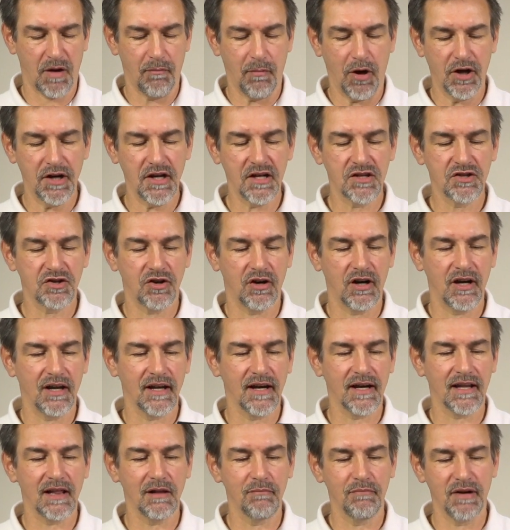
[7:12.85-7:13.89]
monitor a
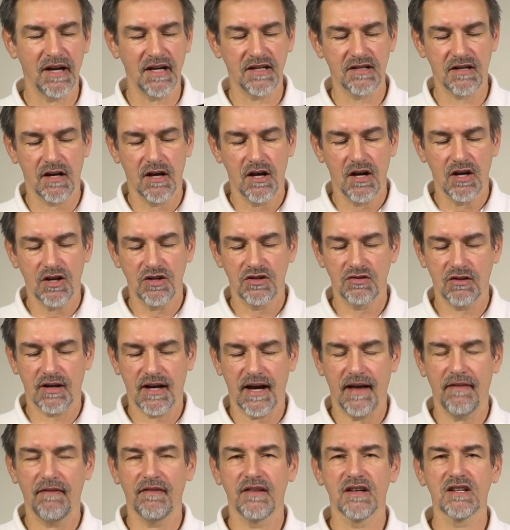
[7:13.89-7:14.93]
little bit to
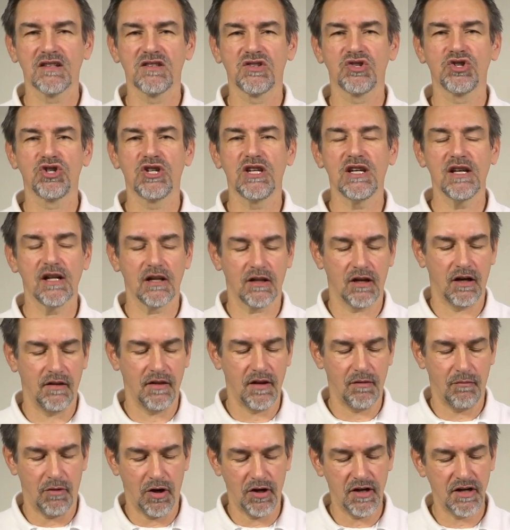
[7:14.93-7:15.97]
get this shield on
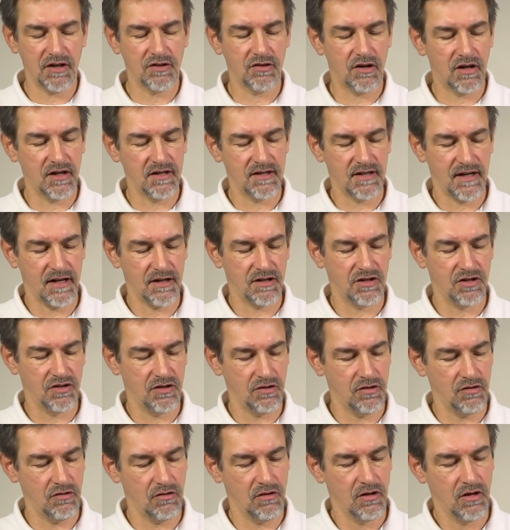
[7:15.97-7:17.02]
the monitor. I had
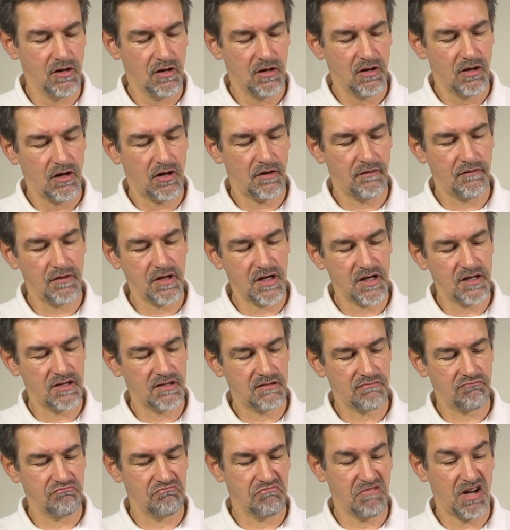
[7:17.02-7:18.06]
2 of
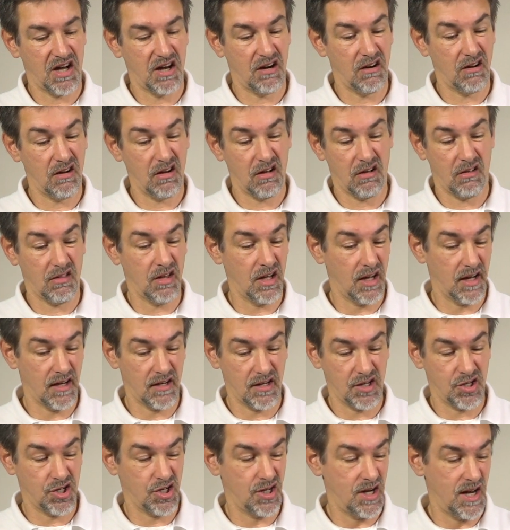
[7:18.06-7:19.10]
these. I don't know the
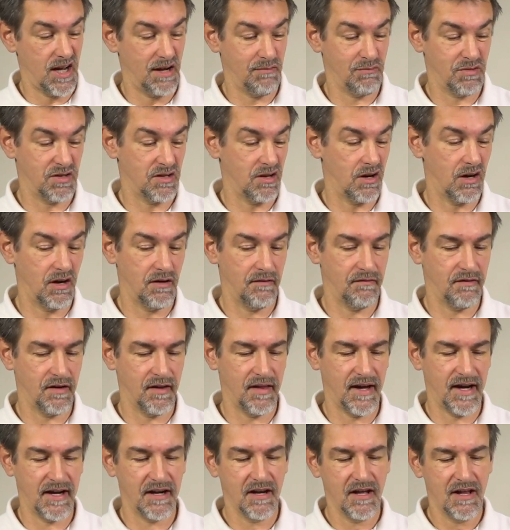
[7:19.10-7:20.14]
English name, sorry for
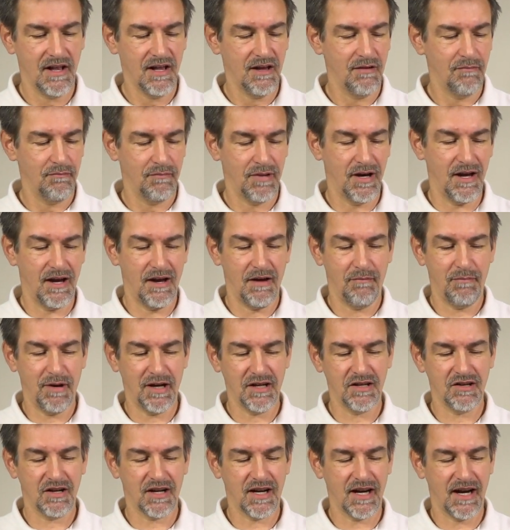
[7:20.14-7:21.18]
that,
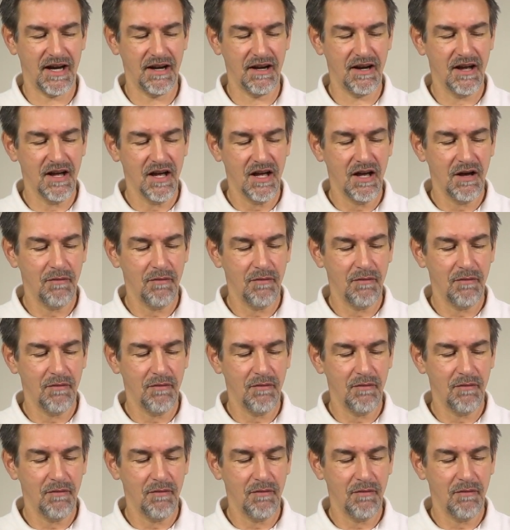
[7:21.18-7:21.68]
but you can